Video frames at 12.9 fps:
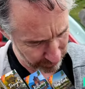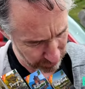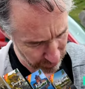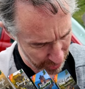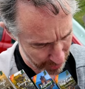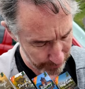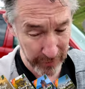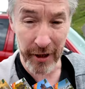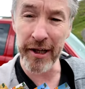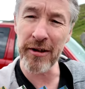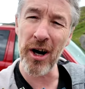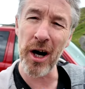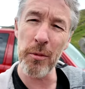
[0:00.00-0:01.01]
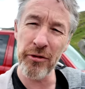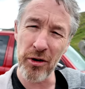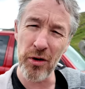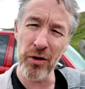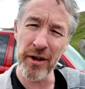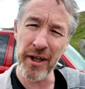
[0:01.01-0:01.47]
crop that I thought was
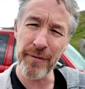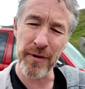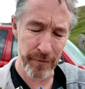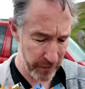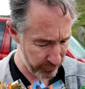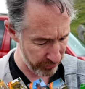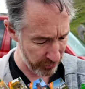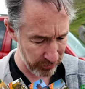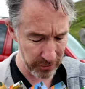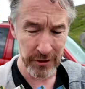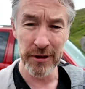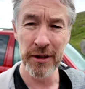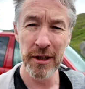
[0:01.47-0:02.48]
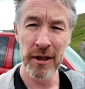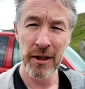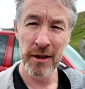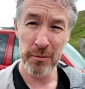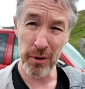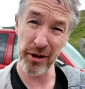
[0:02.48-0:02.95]
only for video,
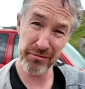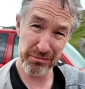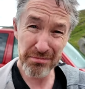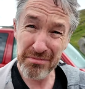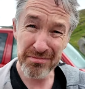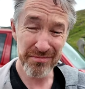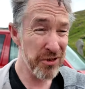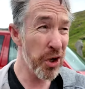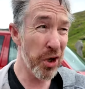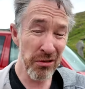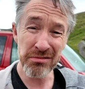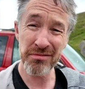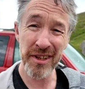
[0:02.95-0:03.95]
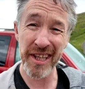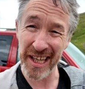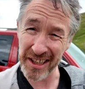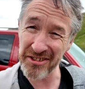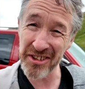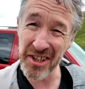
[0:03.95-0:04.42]
but no, it
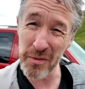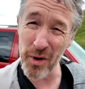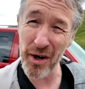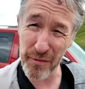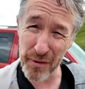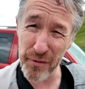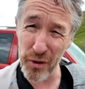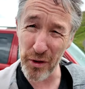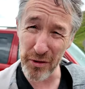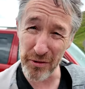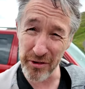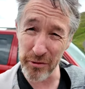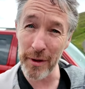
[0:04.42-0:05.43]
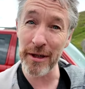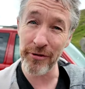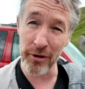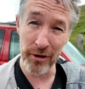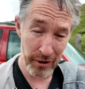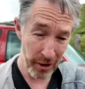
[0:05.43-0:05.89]
actually can work for photos as well.
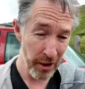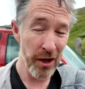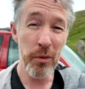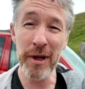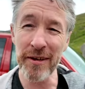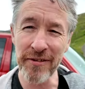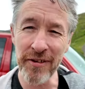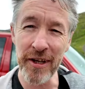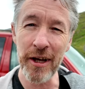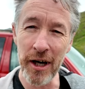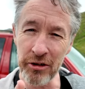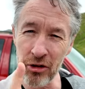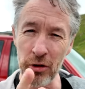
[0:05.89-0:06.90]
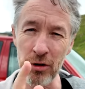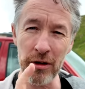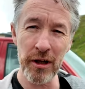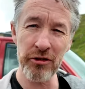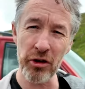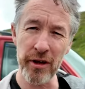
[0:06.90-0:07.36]
So we'll see. I'll show,
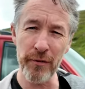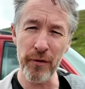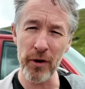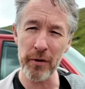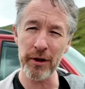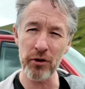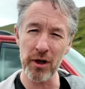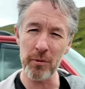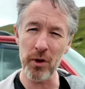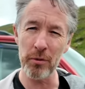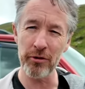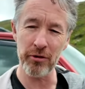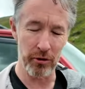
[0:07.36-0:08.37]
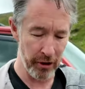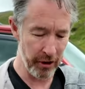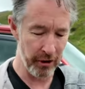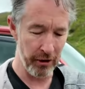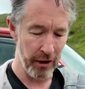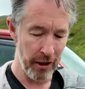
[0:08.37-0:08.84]
show you a photo I took a moment ago here